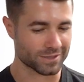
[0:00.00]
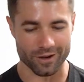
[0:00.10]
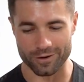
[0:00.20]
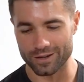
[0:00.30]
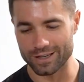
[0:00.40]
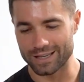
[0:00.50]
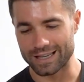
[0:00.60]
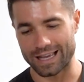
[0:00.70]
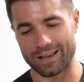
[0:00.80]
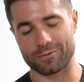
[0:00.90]
So
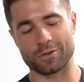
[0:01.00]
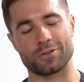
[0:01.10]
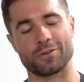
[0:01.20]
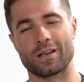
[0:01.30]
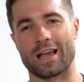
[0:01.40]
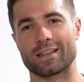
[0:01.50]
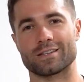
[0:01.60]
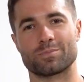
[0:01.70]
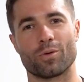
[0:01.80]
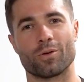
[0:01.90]
if you do get
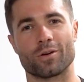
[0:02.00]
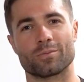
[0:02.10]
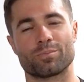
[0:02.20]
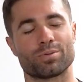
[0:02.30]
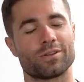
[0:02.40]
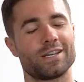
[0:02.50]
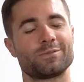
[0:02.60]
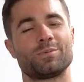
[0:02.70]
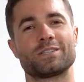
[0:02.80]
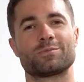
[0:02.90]
this board,
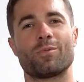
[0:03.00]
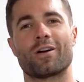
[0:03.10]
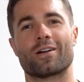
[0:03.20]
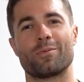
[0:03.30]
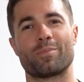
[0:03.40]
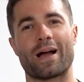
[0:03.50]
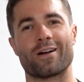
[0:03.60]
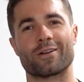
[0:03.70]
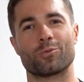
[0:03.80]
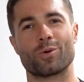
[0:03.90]
please be smart about it.